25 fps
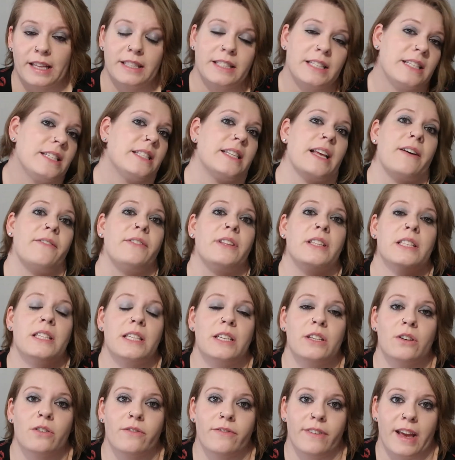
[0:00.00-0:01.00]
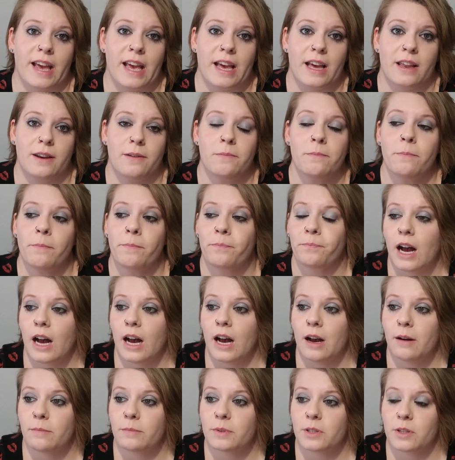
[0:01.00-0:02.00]
It's a 7-seater van,
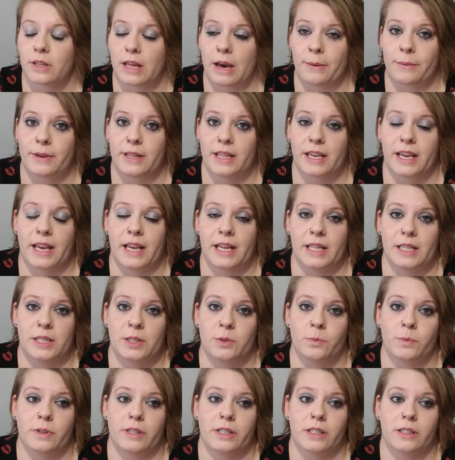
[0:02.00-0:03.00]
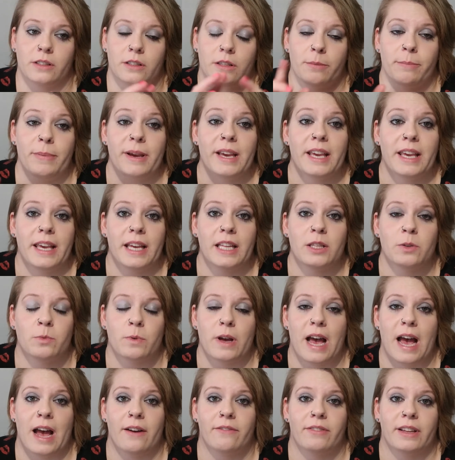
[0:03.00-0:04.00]
so that way the big kids
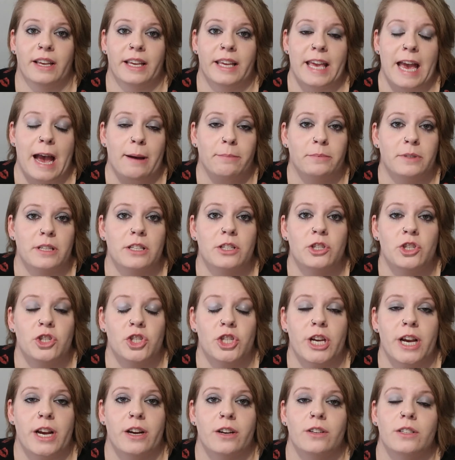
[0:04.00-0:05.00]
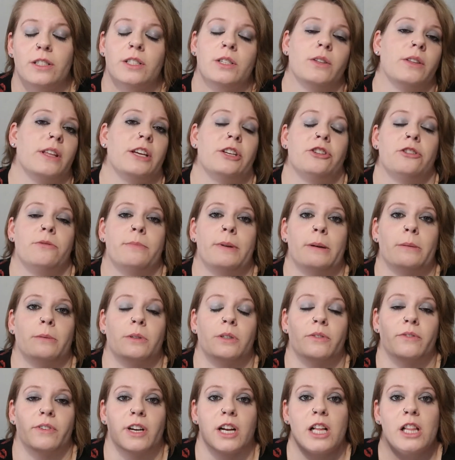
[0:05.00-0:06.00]
will have like captain's chairs, so they should be able
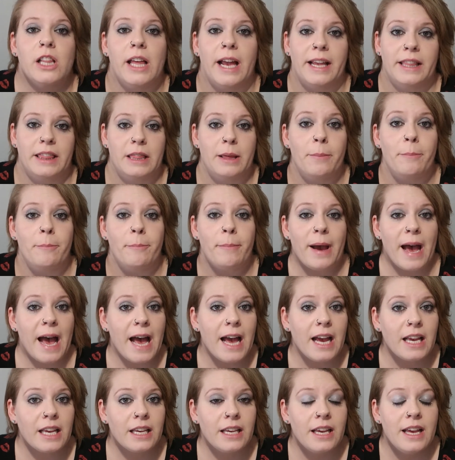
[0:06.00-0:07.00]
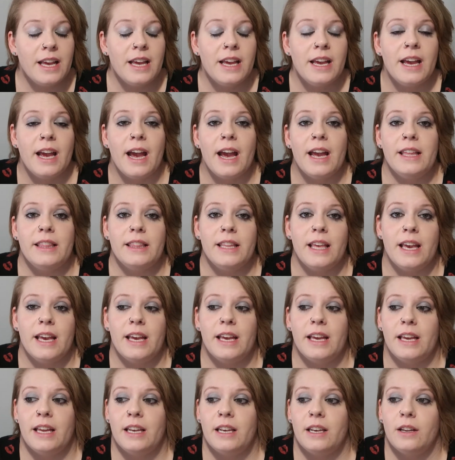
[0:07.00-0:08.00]
to recline them back. And
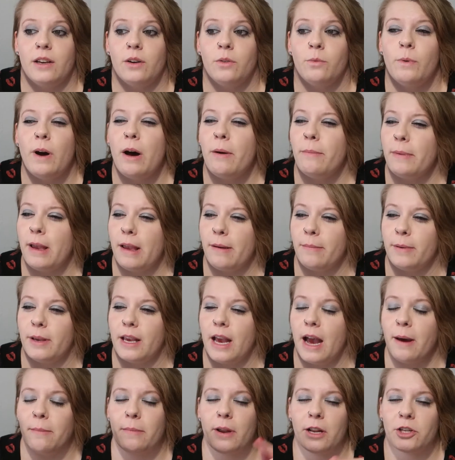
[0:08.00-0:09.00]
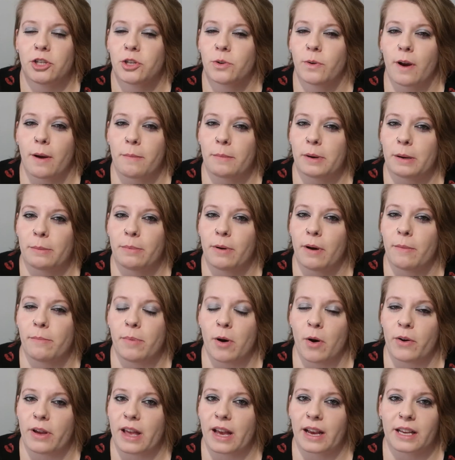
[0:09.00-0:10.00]
then, well, maybe, I'm not sure where I'm gonna put
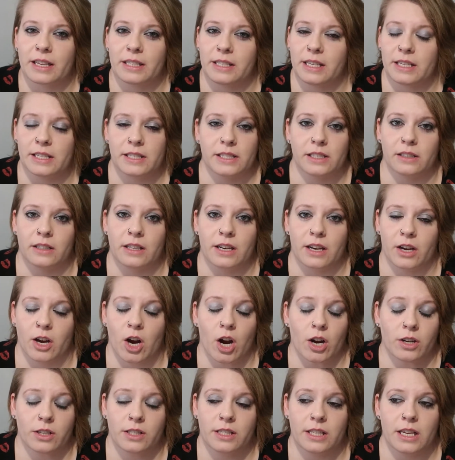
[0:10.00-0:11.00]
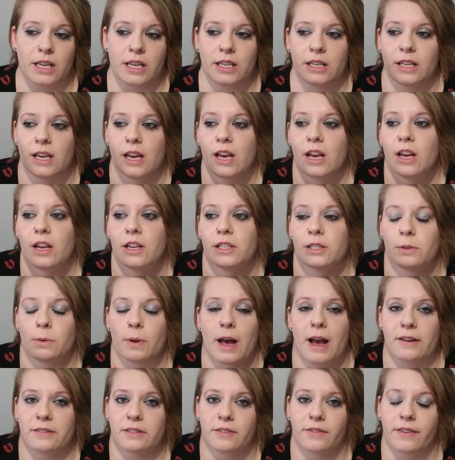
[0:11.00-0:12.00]
Bo yet because he's still in a car seat, so
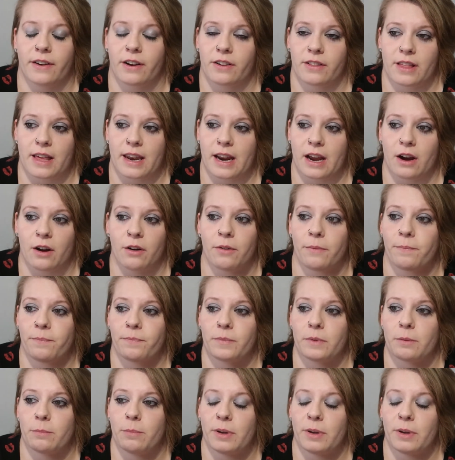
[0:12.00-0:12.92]
we'll have to figure that out.